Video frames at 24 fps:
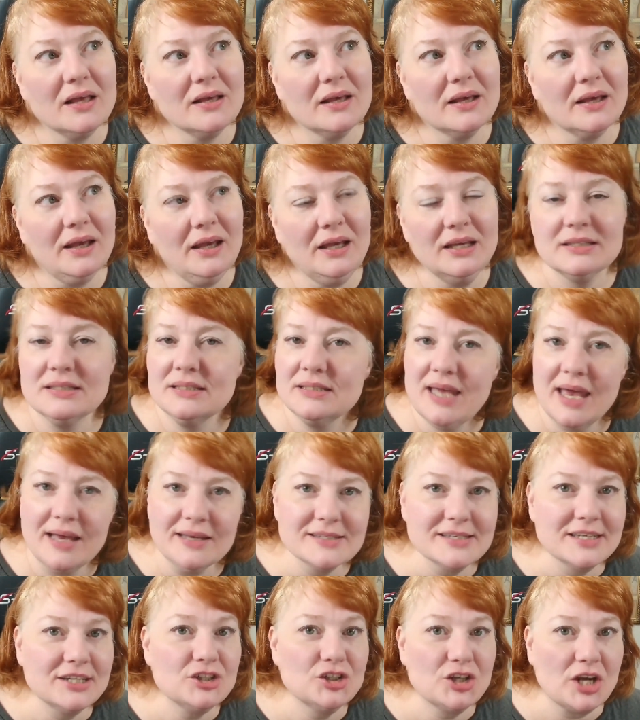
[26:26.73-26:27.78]
Because
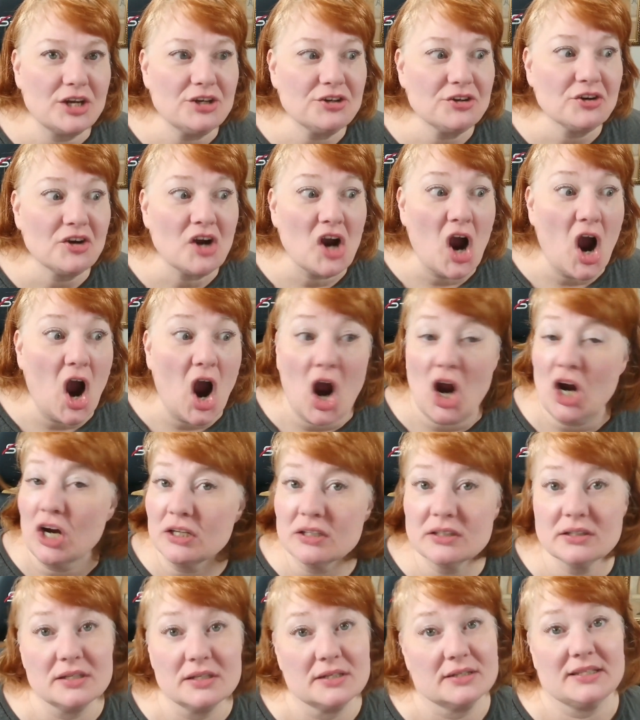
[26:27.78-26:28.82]
sex and gender
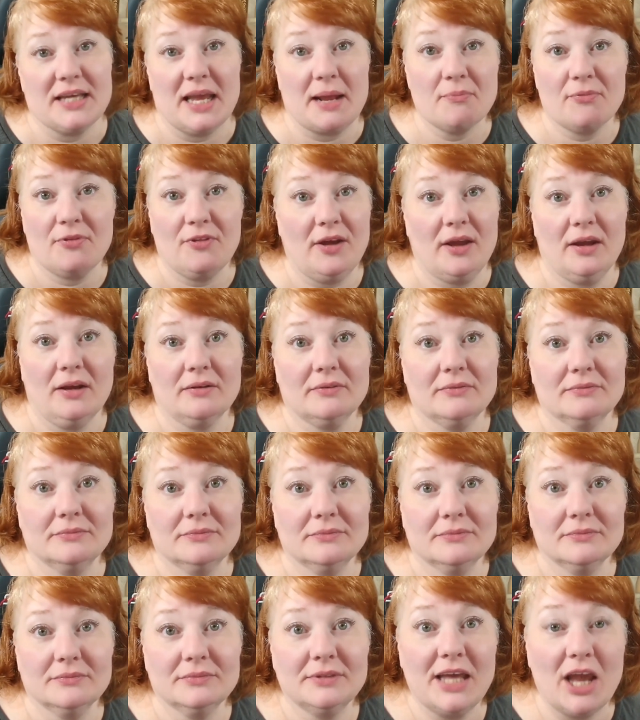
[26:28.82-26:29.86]
aren't the same thing.
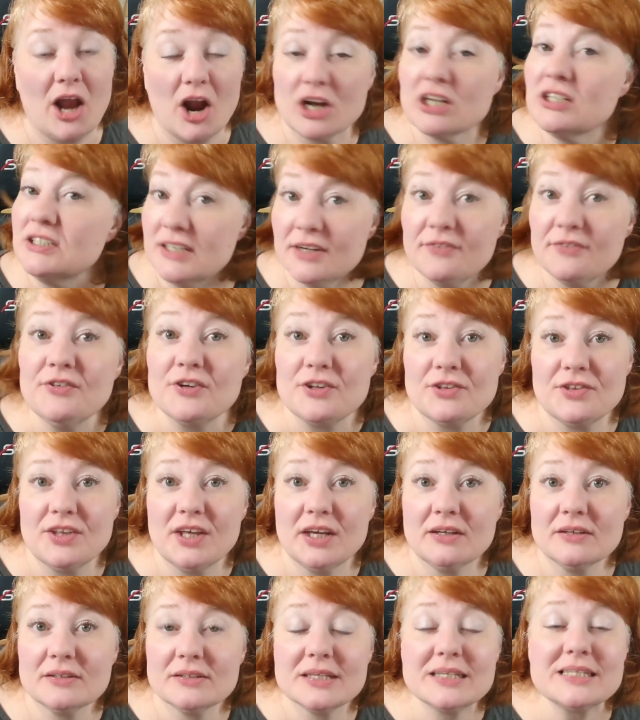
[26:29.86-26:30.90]
They are different
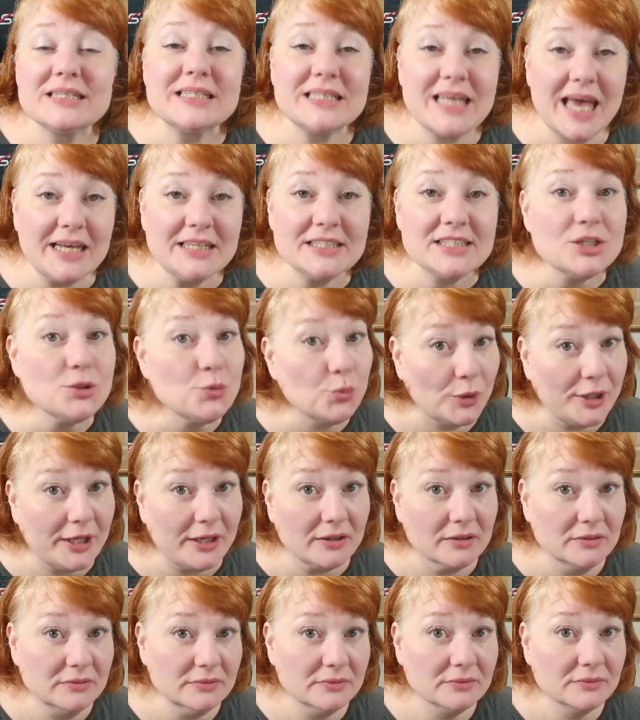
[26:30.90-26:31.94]
things. Sex is
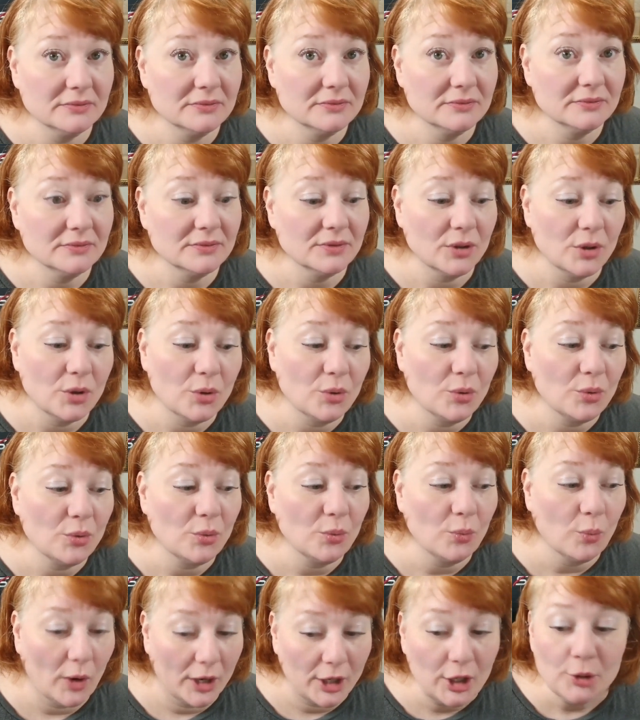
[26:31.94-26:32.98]
real,
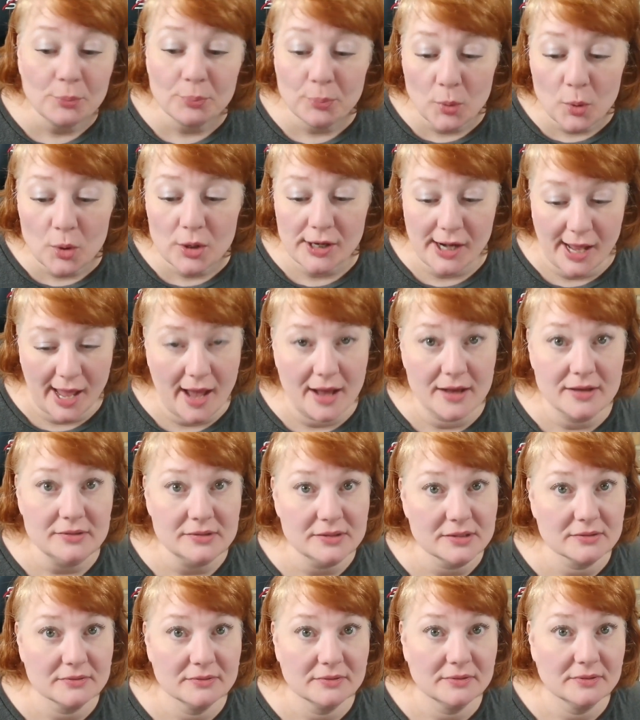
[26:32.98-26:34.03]
what you're born
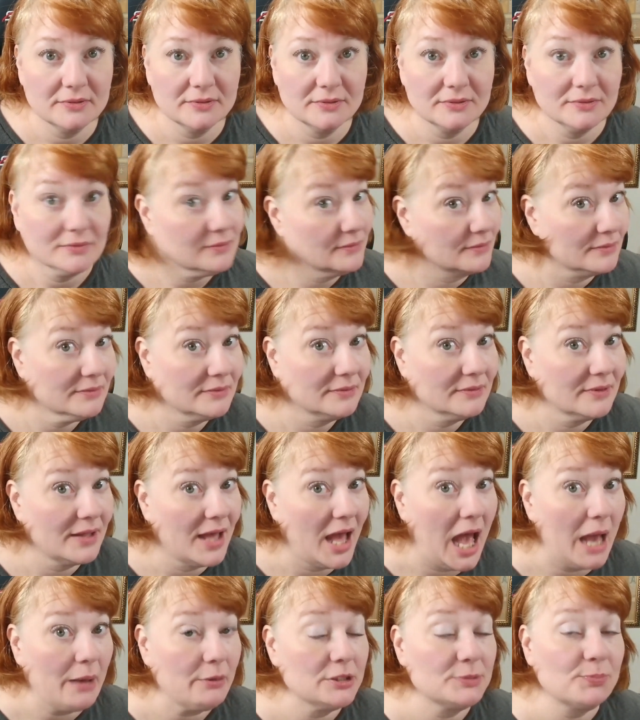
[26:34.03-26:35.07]
as.
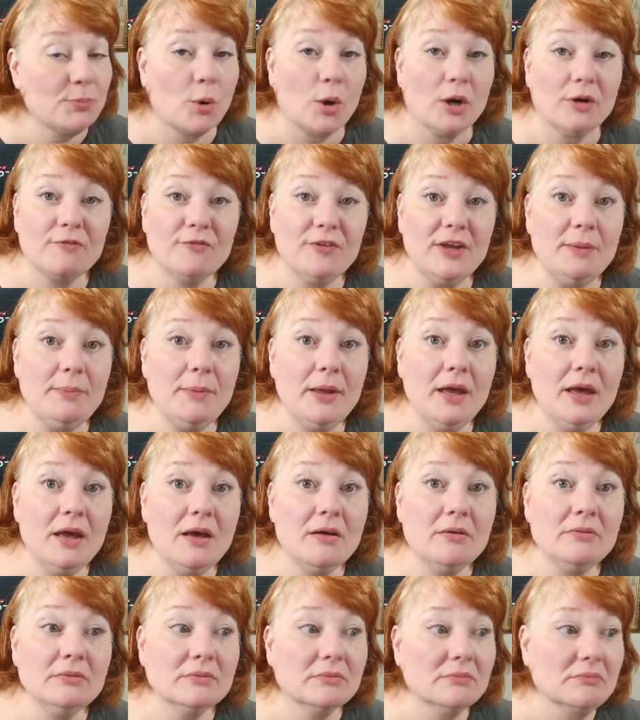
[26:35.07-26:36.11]
I was born
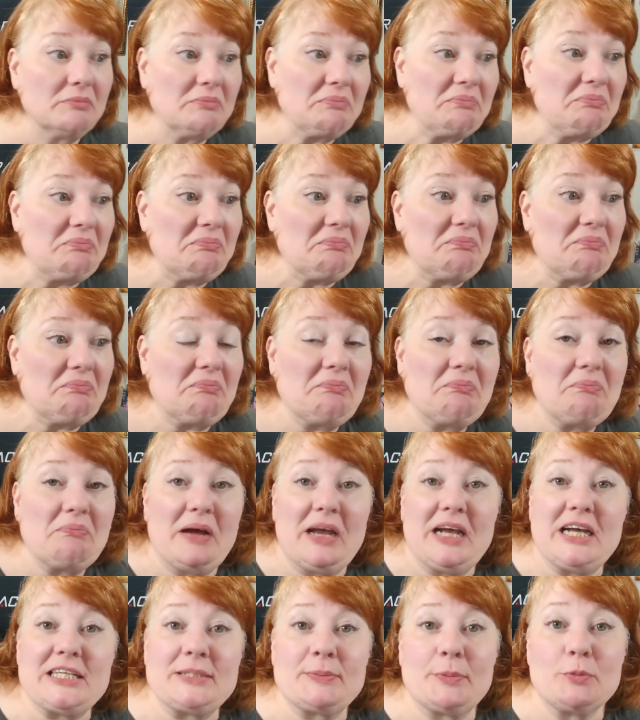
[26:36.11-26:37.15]
female, my
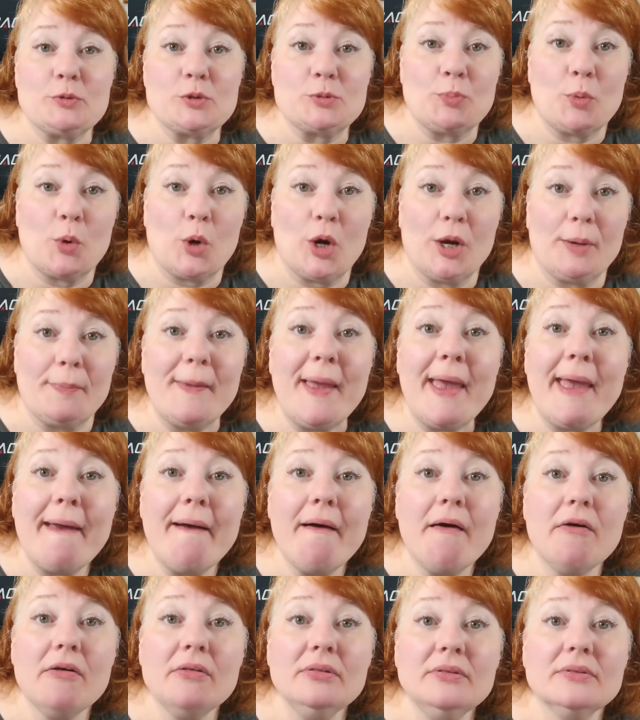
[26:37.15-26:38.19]
husband was born
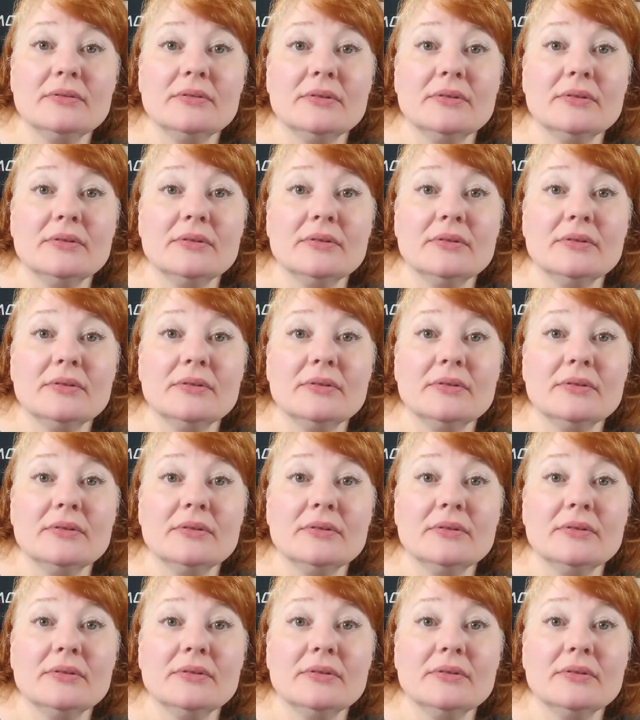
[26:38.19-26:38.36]
male,